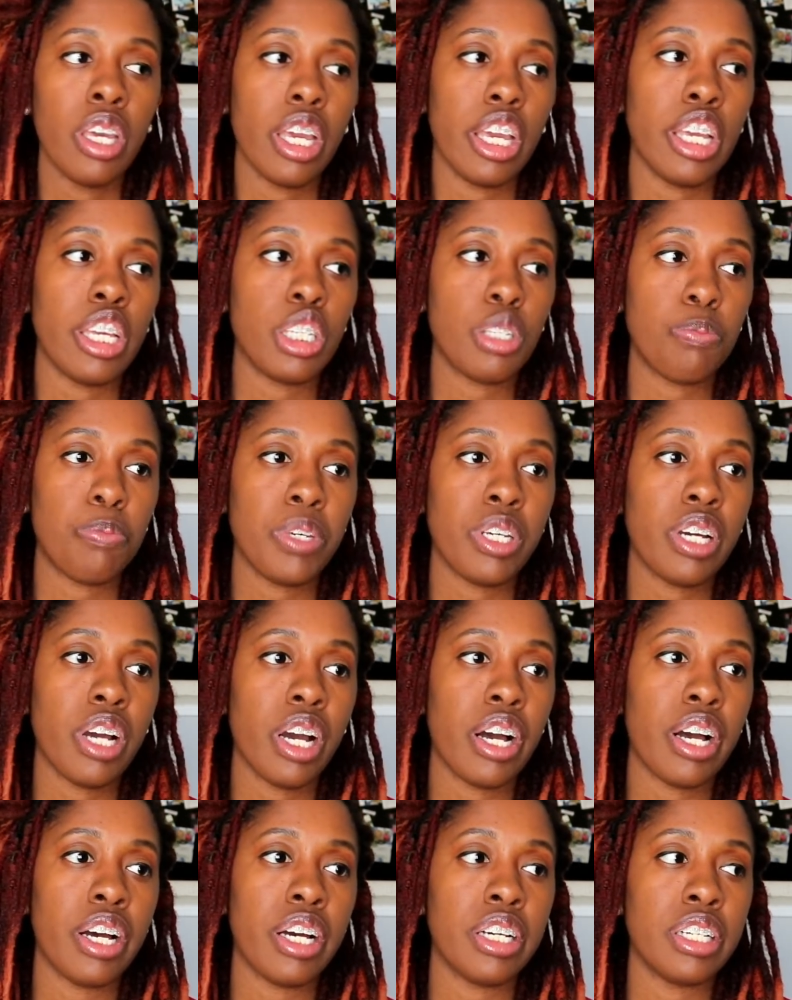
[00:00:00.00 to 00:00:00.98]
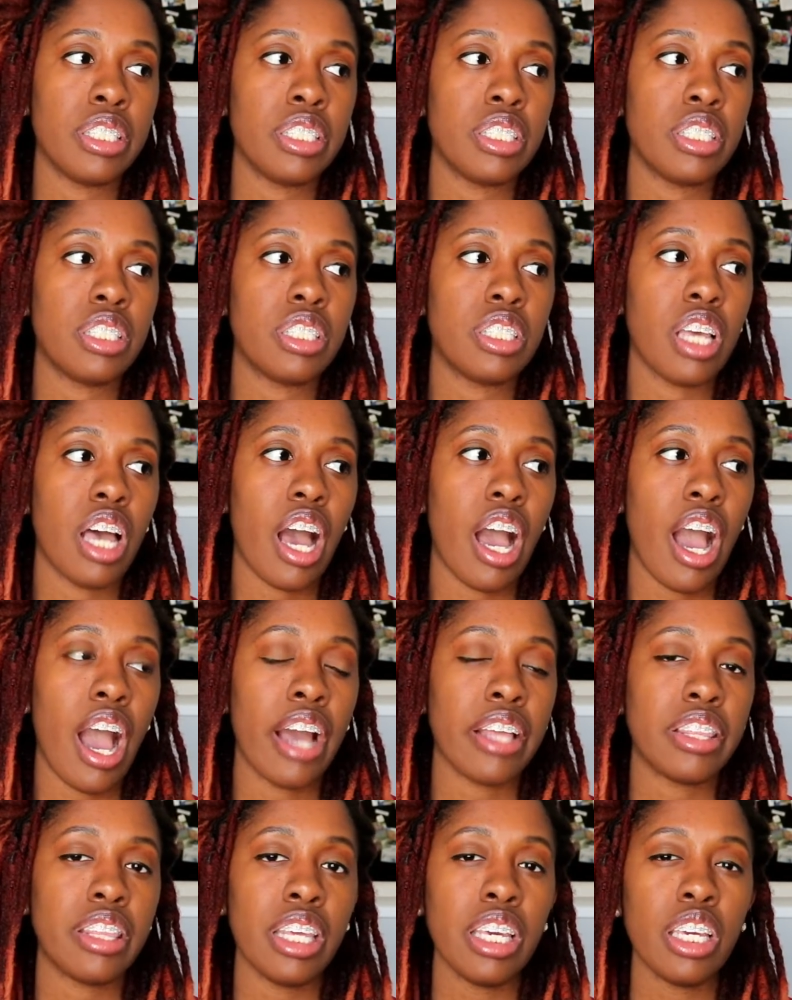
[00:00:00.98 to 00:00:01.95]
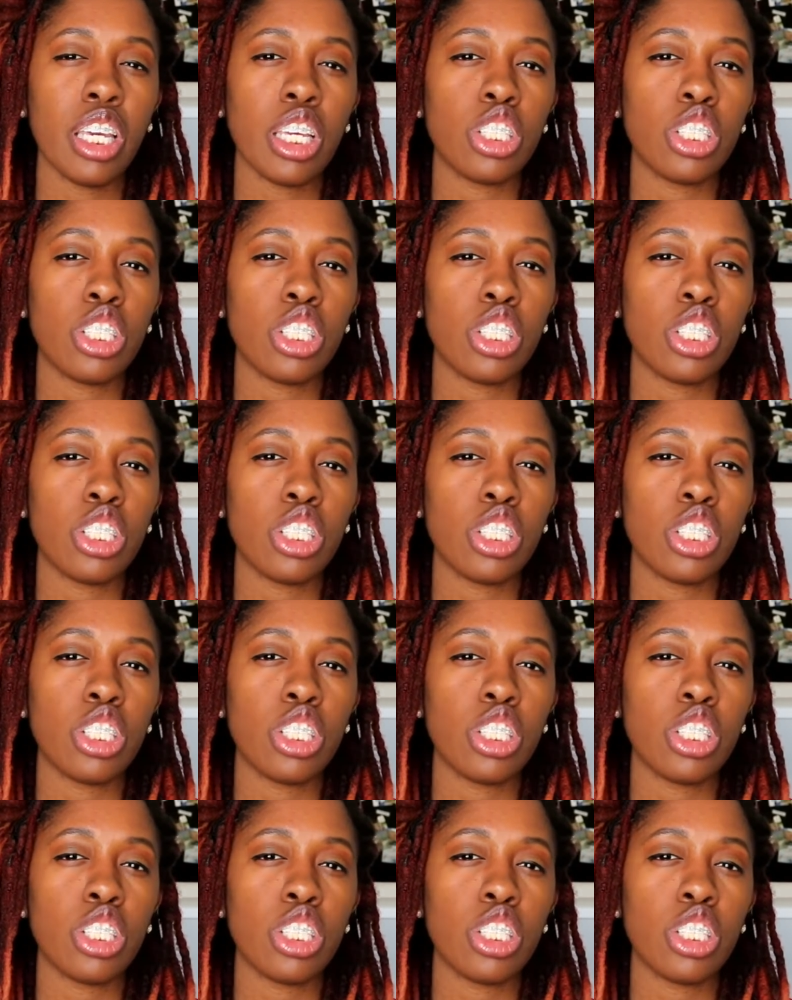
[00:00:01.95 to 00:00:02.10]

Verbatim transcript: is because I think